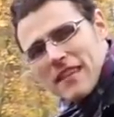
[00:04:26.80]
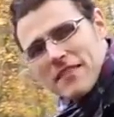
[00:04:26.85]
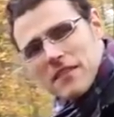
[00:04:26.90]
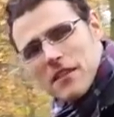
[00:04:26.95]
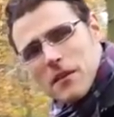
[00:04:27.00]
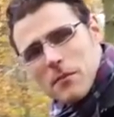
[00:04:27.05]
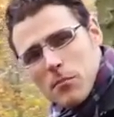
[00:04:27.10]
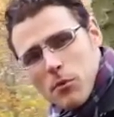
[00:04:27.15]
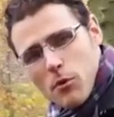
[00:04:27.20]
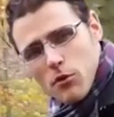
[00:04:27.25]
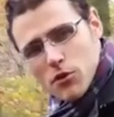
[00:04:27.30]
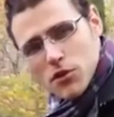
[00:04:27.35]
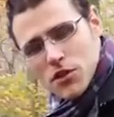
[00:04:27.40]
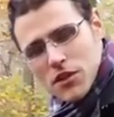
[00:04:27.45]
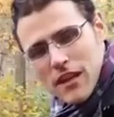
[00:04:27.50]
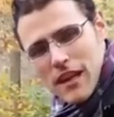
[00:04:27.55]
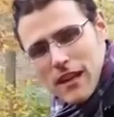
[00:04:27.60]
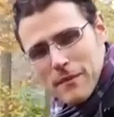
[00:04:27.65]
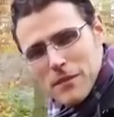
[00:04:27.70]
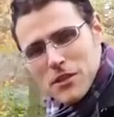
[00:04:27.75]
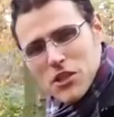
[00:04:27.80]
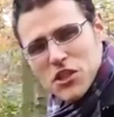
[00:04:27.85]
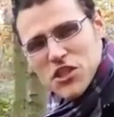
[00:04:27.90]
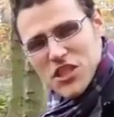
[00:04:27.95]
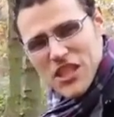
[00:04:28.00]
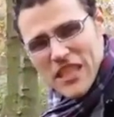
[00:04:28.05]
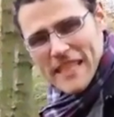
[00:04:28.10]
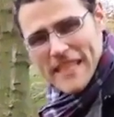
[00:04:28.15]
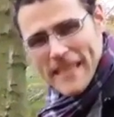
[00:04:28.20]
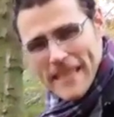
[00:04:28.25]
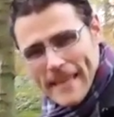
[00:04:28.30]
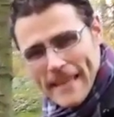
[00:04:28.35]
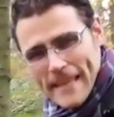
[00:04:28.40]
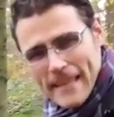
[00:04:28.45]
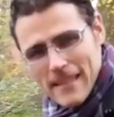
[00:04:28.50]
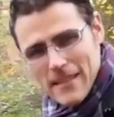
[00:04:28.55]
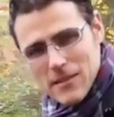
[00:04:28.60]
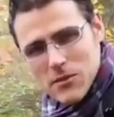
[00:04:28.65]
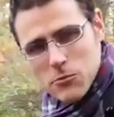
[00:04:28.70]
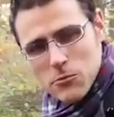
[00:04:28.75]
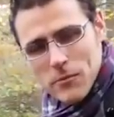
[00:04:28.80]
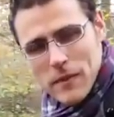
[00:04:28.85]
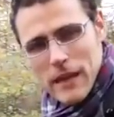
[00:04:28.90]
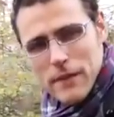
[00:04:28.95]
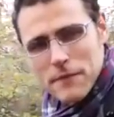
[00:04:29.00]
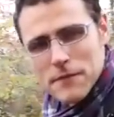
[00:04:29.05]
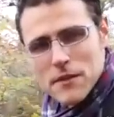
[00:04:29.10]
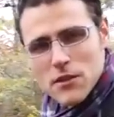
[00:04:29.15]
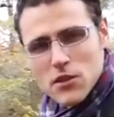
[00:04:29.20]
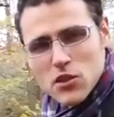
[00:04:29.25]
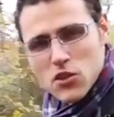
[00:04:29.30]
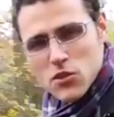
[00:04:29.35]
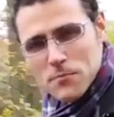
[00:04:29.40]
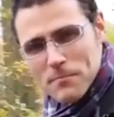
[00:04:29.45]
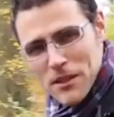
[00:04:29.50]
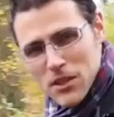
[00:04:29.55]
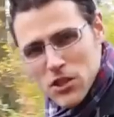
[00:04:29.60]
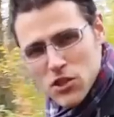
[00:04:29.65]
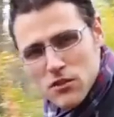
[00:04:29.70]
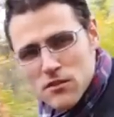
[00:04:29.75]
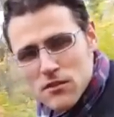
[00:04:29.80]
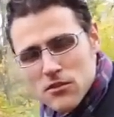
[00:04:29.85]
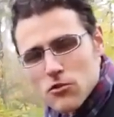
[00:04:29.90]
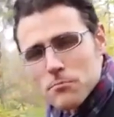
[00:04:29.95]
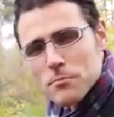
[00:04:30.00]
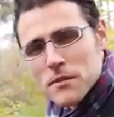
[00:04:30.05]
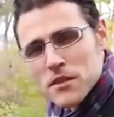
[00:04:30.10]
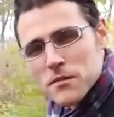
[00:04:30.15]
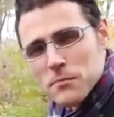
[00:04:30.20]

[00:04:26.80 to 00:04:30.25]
in the Porsche Cayman GTS, we have the special super